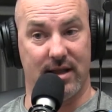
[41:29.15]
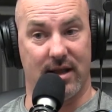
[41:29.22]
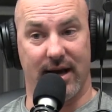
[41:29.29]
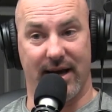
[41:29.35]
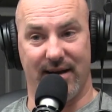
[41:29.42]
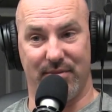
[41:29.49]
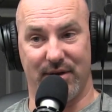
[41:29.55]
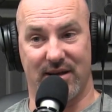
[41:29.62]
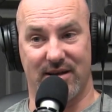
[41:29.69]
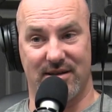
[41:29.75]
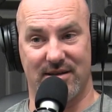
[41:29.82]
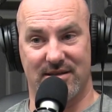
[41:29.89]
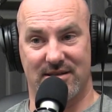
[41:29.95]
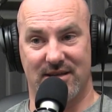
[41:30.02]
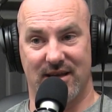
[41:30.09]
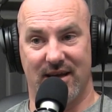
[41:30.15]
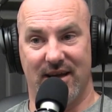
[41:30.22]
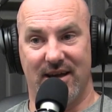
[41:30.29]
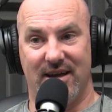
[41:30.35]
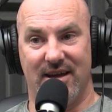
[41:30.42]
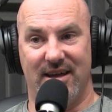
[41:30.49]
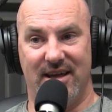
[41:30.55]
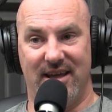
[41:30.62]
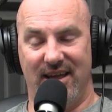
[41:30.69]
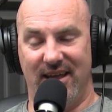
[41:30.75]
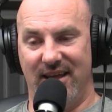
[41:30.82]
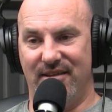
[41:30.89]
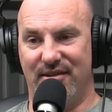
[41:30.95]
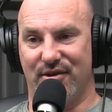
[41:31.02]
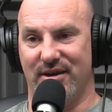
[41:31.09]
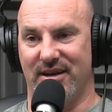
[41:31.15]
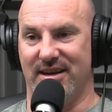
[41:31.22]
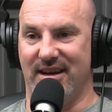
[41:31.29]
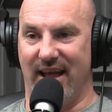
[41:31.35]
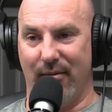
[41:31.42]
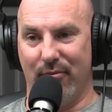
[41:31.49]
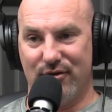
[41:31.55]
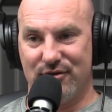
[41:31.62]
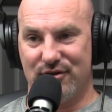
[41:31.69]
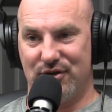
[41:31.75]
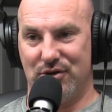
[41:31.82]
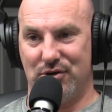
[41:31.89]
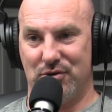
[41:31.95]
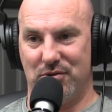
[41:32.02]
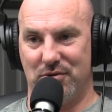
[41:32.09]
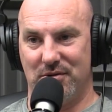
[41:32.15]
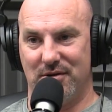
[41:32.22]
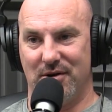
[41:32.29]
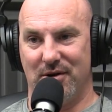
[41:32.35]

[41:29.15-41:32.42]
line because he either enables you